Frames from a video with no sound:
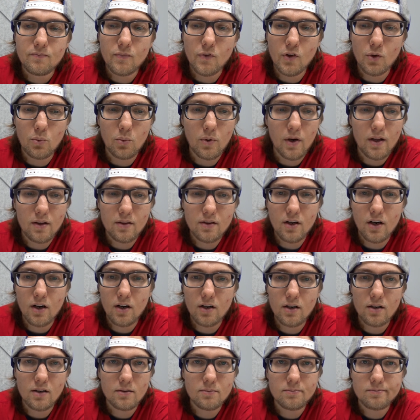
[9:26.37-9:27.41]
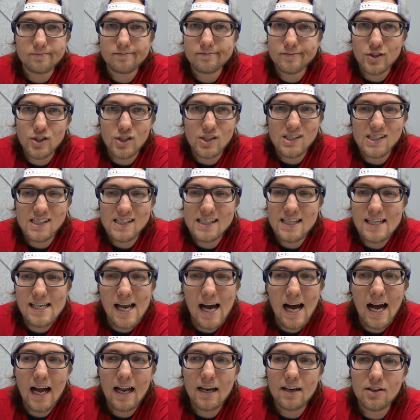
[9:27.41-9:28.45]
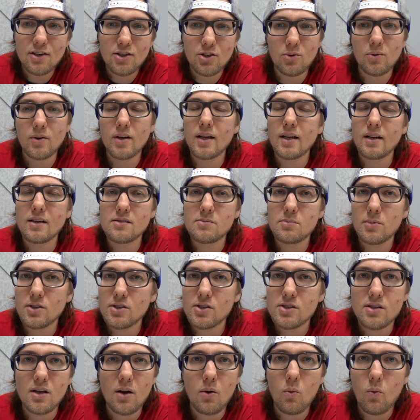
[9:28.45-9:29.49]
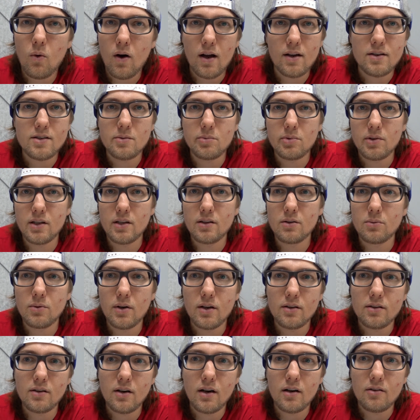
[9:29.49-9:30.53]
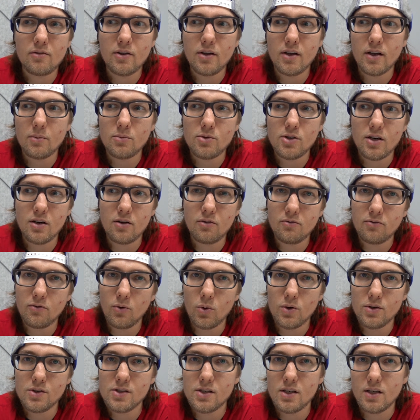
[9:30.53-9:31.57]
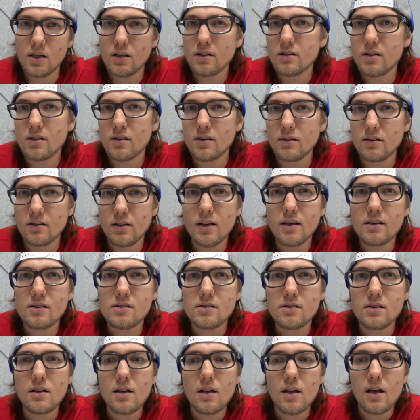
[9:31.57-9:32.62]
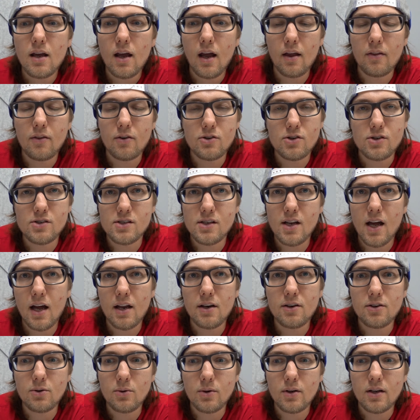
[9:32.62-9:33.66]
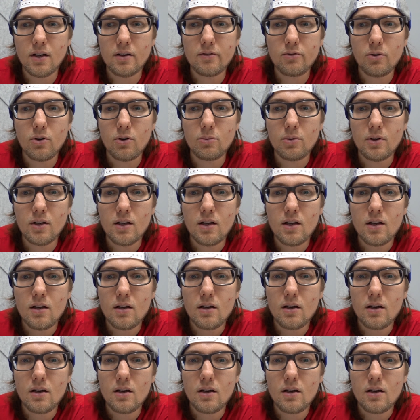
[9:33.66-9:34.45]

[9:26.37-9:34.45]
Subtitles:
Wraithguard, just not doing it. As much as I want to play the Wraithguard, I feel like I'm trying to force it into the list, and they're just not doing it for me.